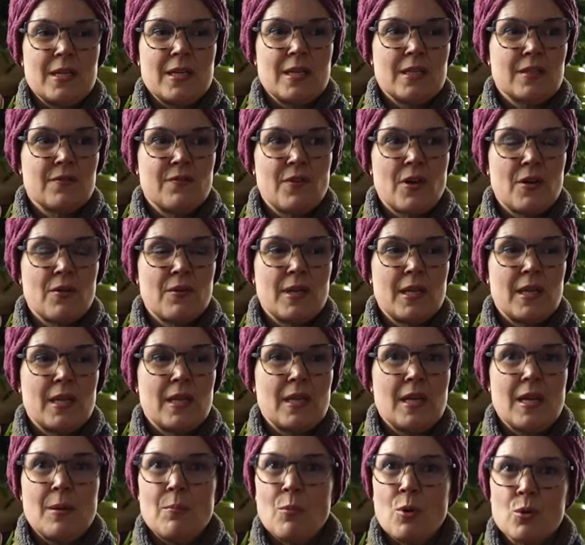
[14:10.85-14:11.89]
is
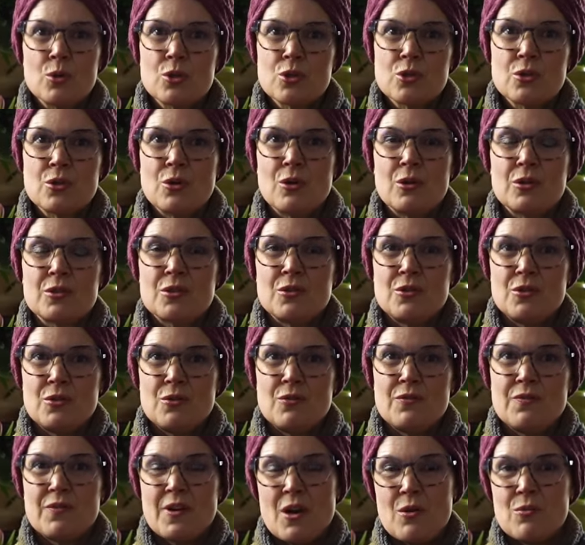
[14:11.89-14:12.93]
very emotional to
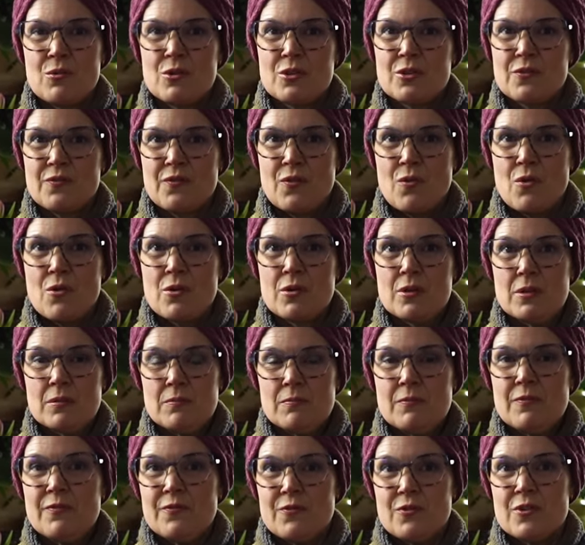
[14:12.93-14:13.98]
do flowers for
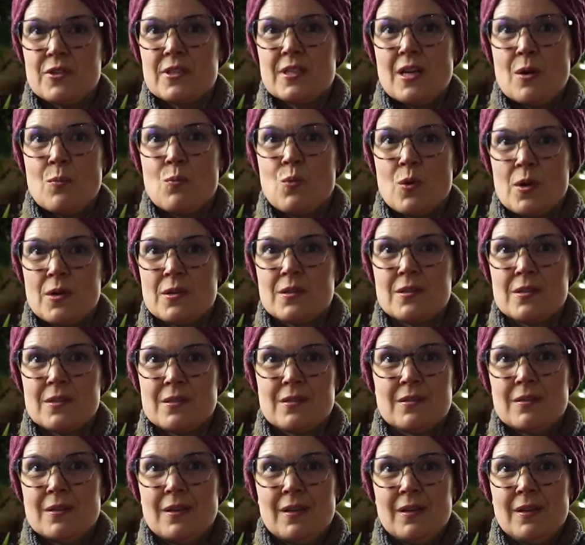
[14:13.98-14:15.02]

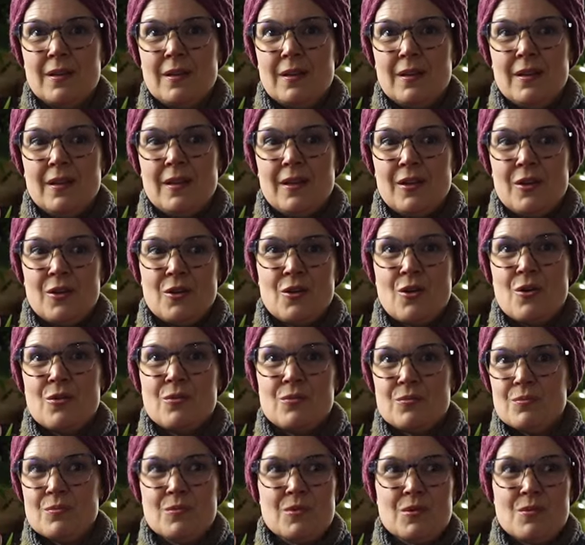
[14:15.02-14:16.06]
someone's, you know,
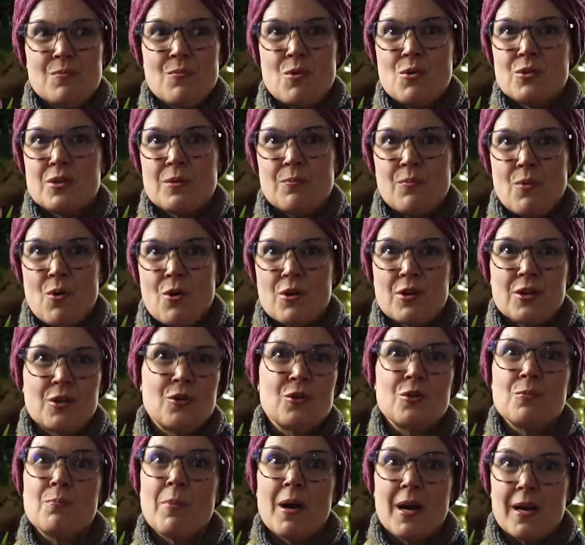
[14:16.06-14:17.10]
the most important
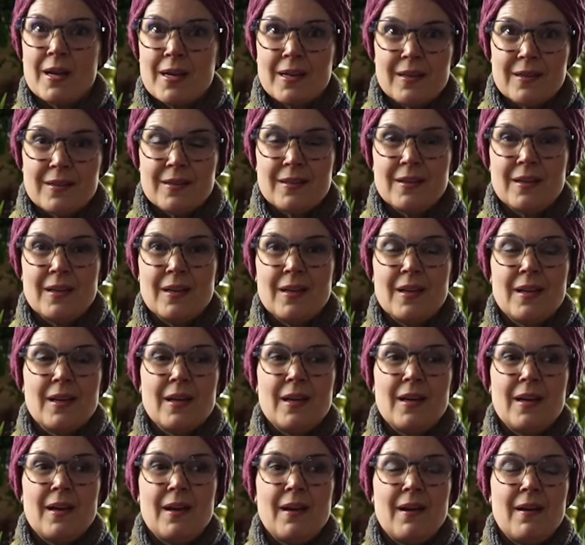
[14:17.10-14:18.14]
goodbye,
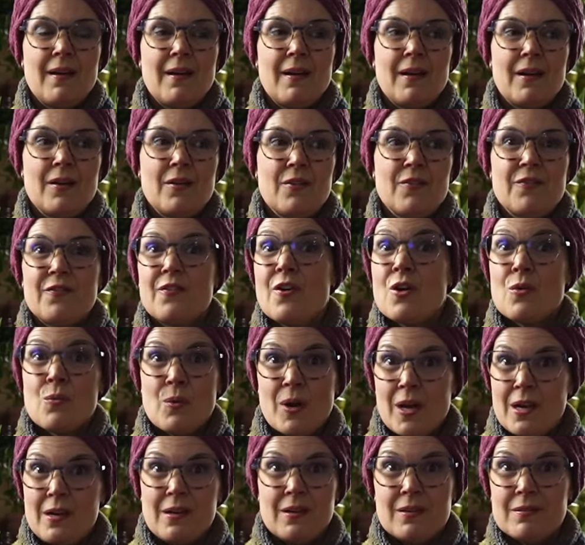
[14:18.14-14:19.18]

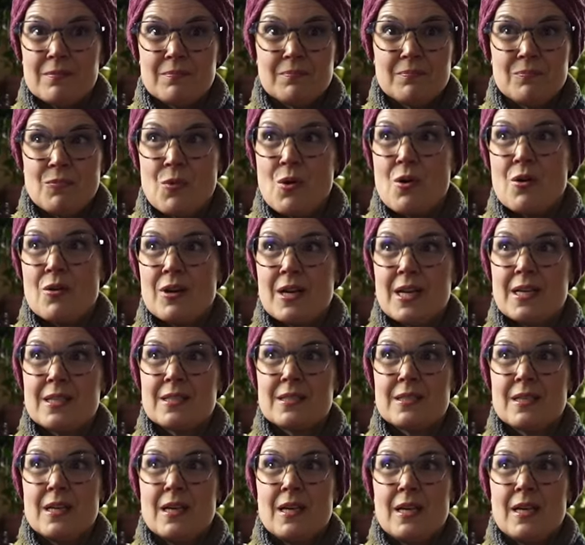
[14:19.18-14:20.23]
farewell, more or less.